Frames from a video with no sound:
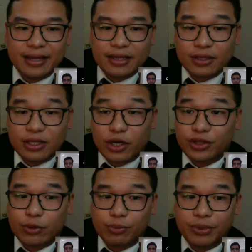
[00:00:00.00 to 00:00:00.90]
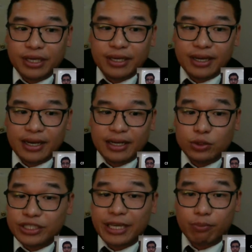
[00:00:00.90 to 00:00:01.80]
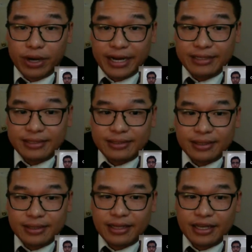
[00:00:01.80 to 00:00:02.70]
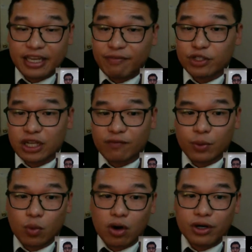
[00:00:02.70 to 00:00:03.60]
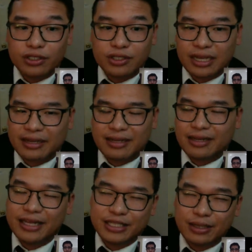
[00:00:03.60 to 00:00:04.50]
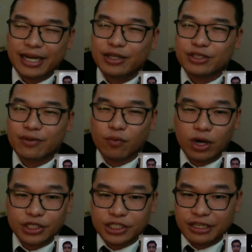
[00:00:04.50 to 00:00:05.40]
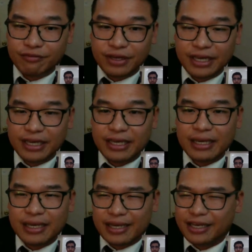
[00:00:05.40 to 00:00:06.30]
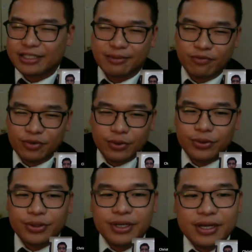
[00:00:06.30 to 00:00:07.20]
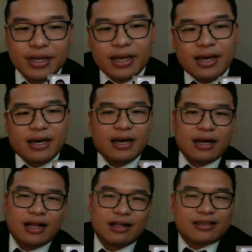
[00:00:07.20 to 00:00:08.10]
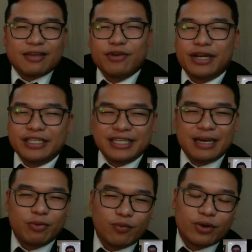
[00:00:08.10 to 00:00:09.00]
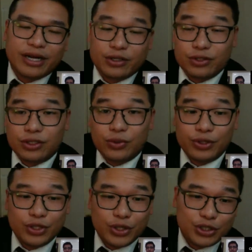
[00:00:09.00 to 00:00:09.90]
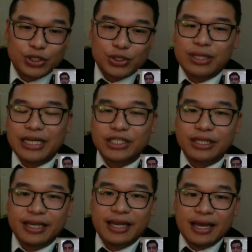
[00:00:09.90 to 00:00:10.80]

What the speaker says: Another thing would be to take breaks and give yourself rewards, like letting yourself watch TV, eat some food. I'll give you an example of what I used to do in nursing school, actually.